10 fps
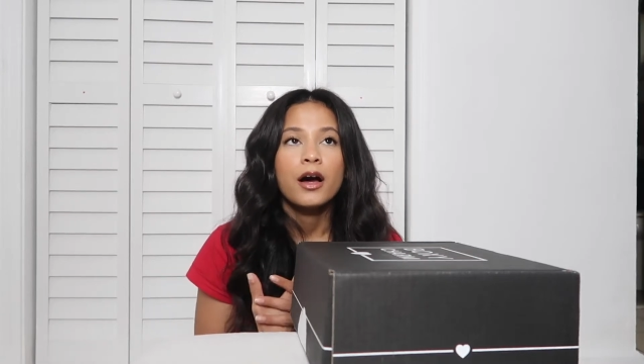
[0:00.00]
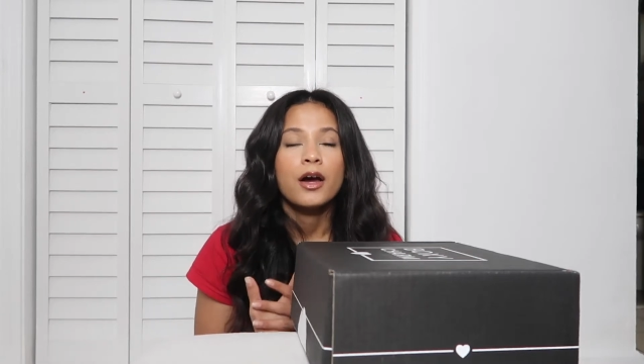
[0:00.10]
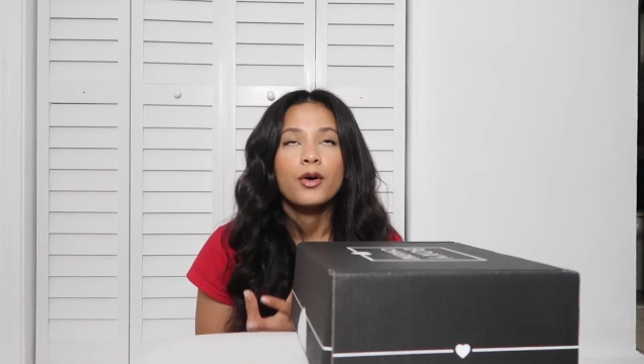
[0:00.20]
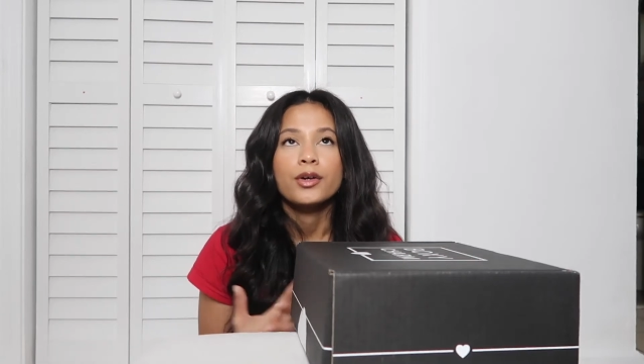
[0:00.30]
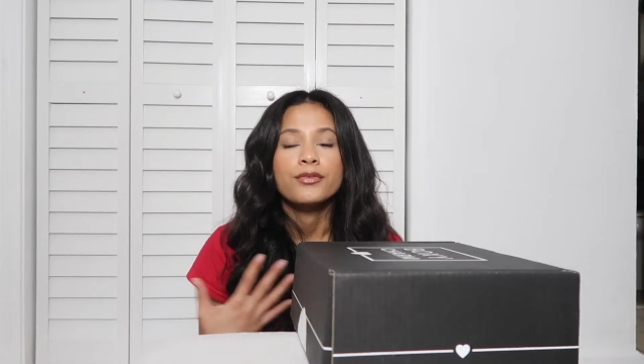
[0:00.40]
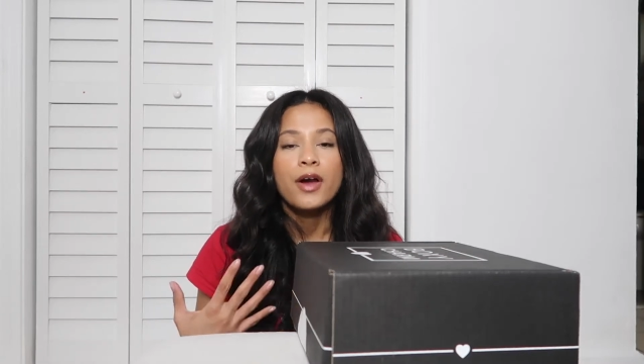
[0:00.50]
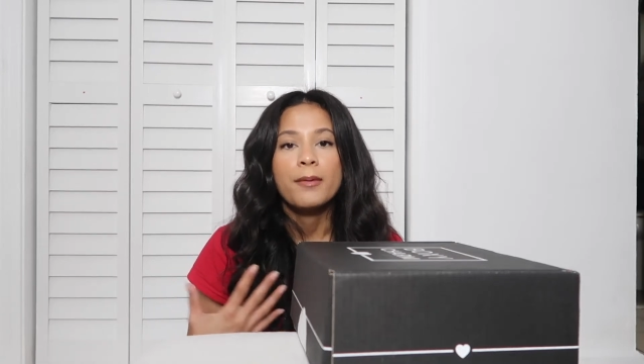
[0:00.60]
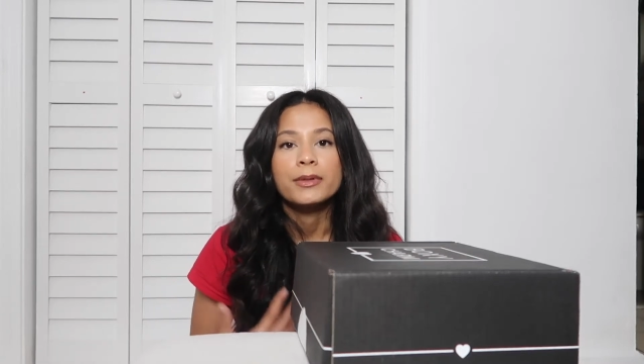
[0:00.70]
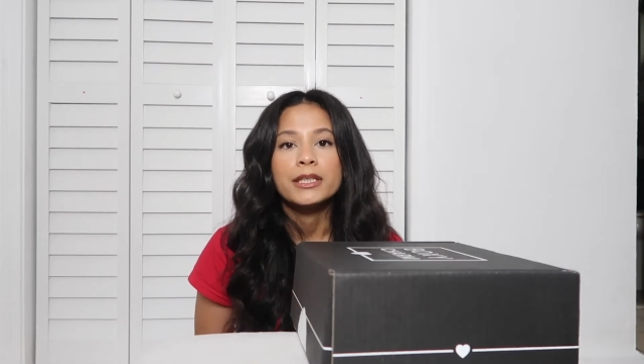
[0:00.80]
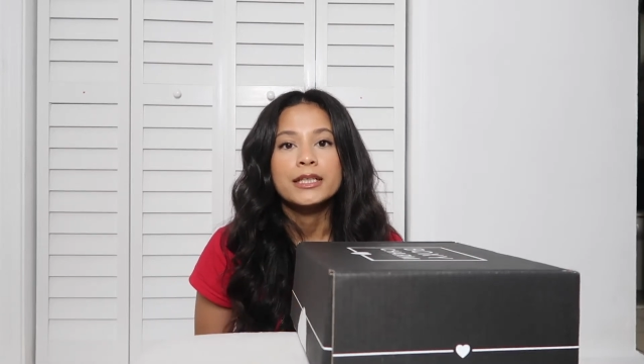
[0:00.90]
all your
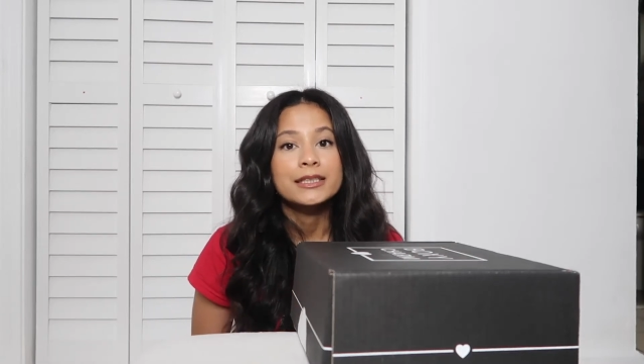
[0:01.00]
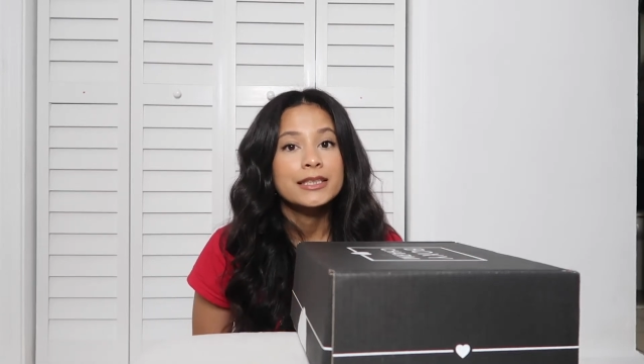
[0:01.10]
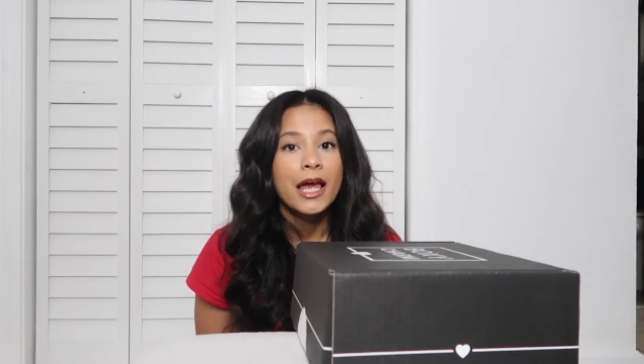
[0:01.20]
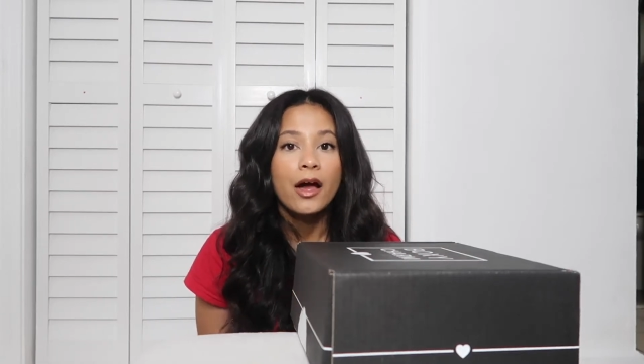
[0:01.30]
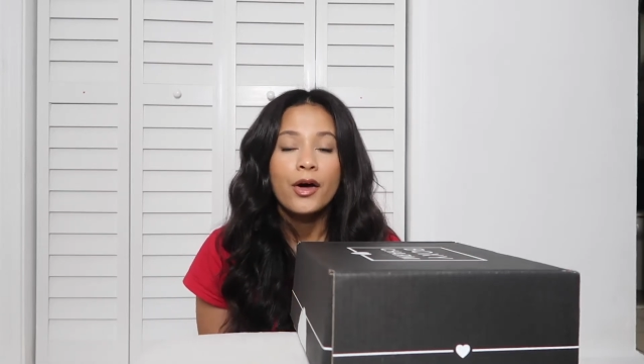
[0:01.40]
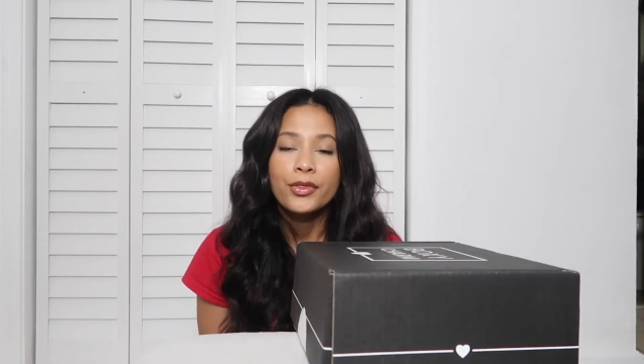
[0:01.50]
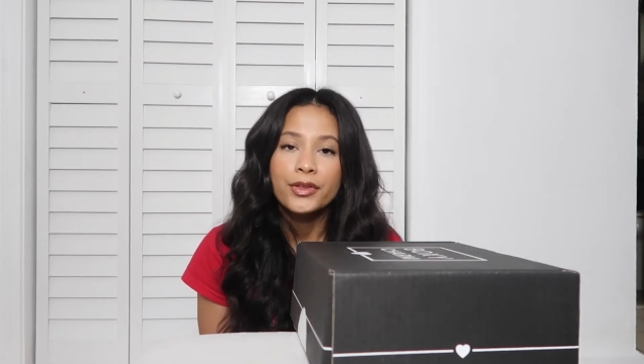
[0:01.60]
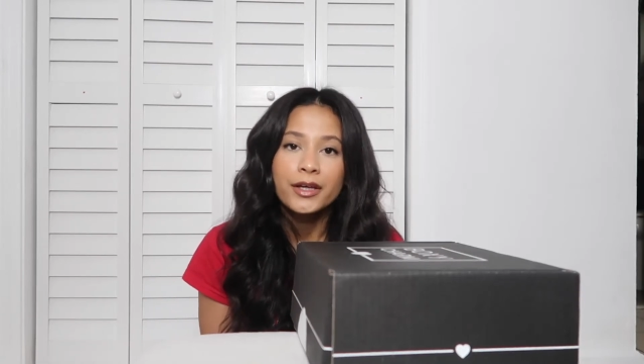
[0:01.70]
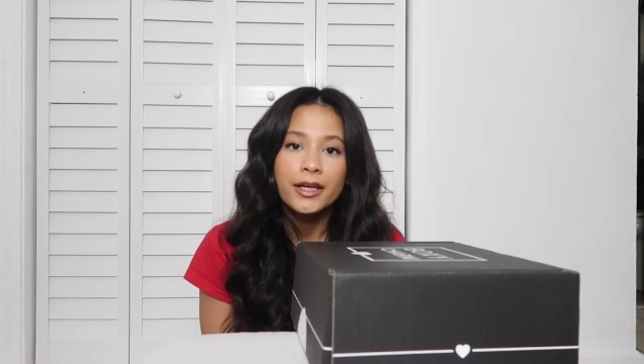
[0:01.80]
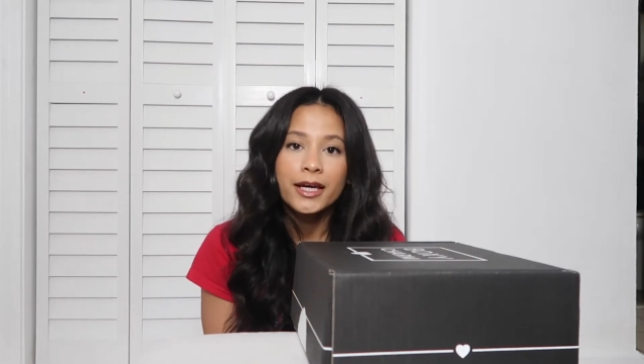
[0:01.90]
family, is
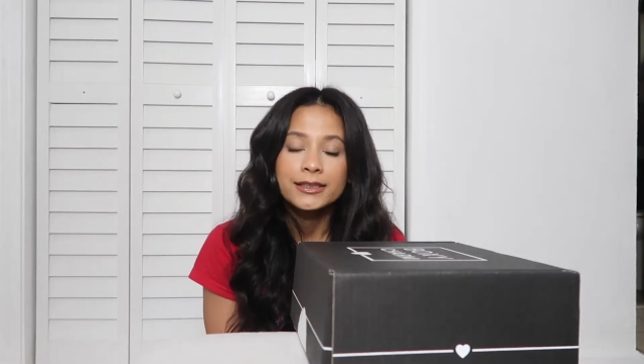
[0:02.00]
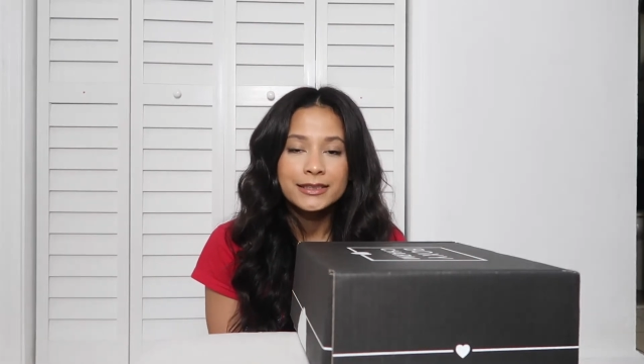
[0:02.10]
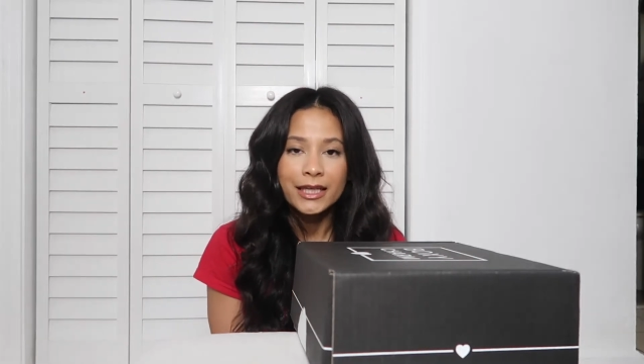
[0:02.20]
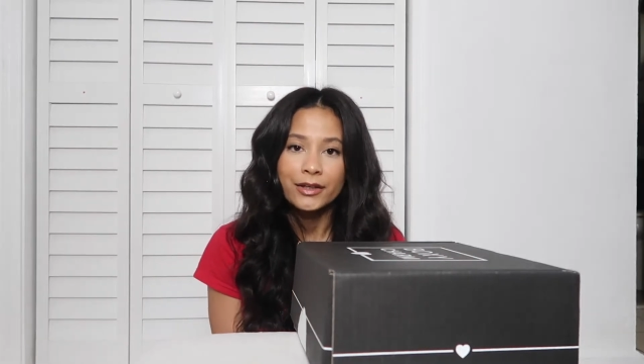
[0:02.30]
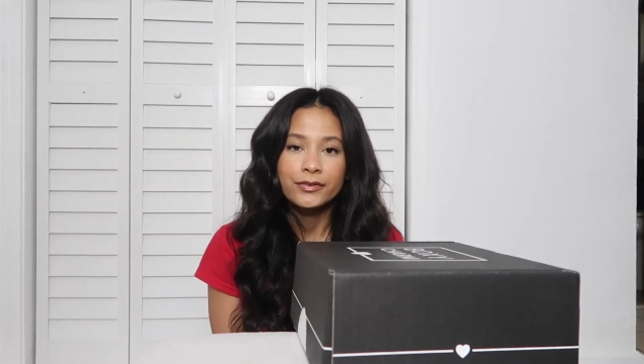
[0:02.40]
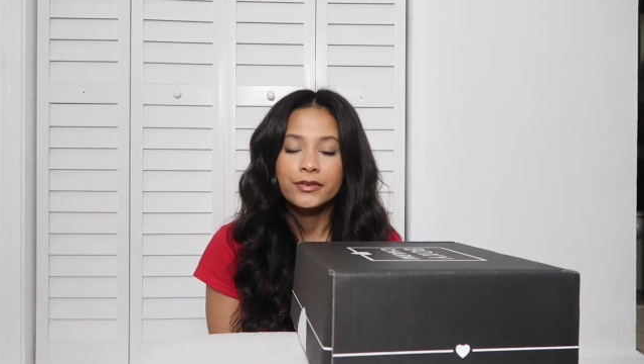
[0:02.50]
healthy and safe.